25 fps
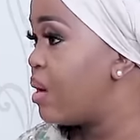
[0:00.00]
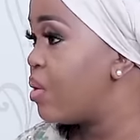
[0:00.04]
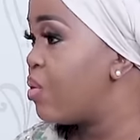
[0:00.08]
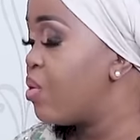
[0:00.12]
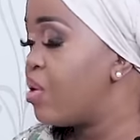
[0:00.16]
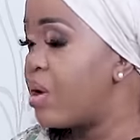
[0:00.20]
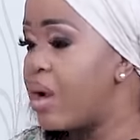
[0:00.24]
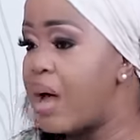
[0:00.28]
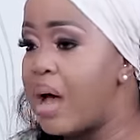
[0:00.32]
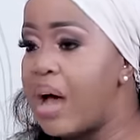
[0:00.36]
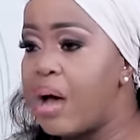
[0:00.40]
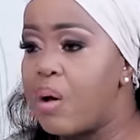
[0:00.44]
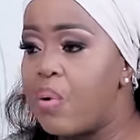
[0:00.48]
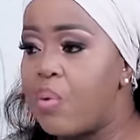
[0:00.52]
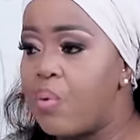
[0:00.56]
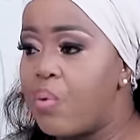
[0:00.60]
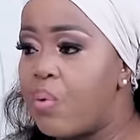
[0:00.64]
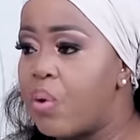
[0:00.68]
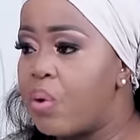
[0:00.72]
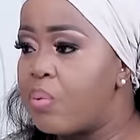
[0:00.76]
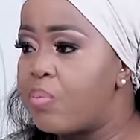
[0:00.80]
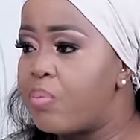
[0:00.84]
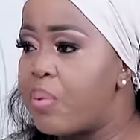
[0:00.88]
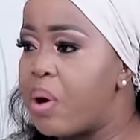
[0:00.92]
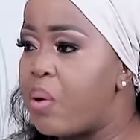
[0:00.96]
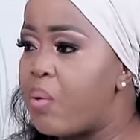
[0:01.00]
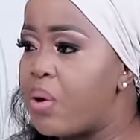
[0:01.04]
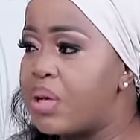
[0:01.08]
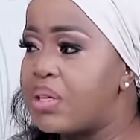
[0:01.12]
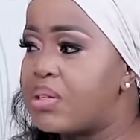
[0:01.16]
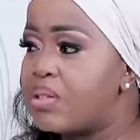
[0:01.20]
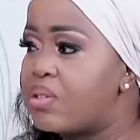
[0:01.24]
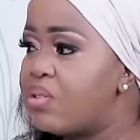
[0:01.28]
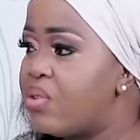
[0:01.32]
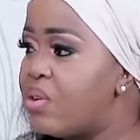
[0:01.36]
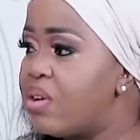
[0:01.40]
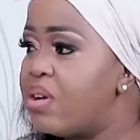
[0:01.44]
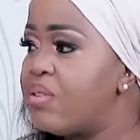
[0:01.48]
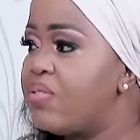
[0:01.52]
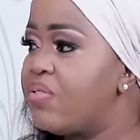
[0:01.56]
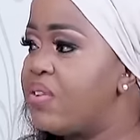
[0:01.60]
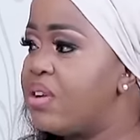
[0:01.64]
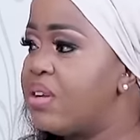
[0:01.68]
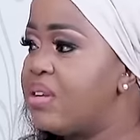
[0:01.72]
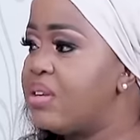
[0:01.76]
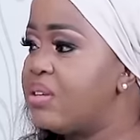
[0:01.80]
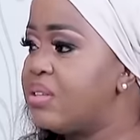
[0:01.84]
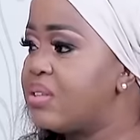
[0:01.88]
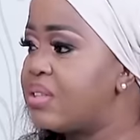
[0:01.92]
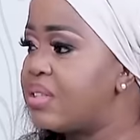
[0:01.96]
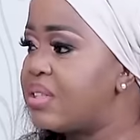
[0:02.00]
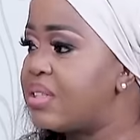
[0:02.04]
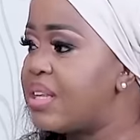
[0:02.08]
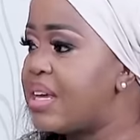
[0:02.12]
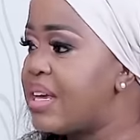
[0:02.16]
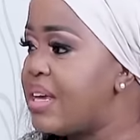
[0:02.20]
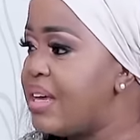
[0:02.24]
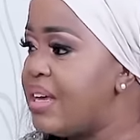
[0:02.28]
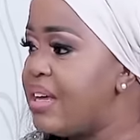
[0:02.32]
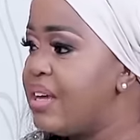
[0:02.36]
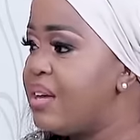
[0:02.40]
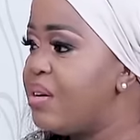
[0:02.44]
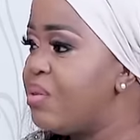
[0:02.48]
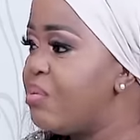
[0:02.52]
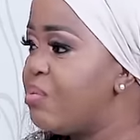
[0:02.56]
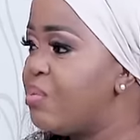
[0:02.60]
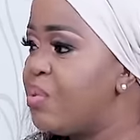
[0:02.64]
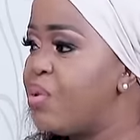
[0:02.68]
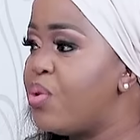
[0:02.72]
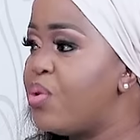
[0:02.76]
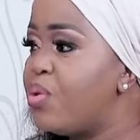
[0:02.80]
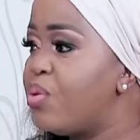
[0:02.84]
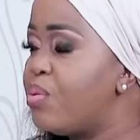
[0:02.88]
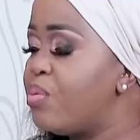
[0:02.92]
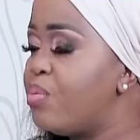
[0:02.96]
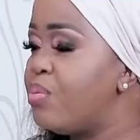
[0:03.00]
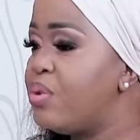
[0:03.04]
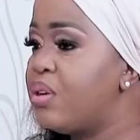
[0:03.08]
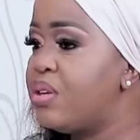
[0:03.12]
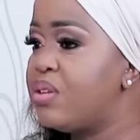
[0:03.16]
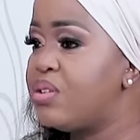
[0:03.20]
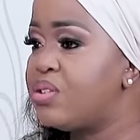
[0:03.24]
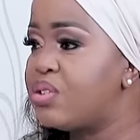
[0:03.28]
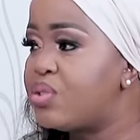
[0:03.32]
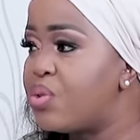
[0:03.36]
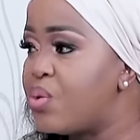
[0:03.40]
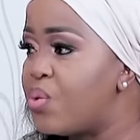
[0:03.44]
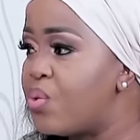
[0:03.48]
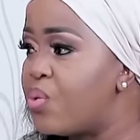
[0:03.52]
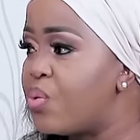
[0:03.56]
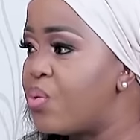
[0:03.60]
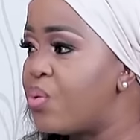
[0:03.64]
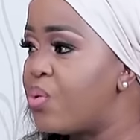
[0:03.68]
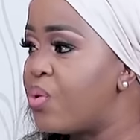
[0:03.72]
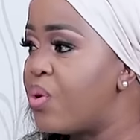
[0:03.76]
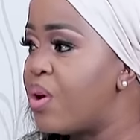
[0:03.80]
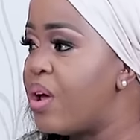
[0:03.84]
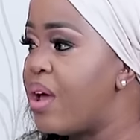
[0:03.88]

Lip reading: So, I was not even staying more the show.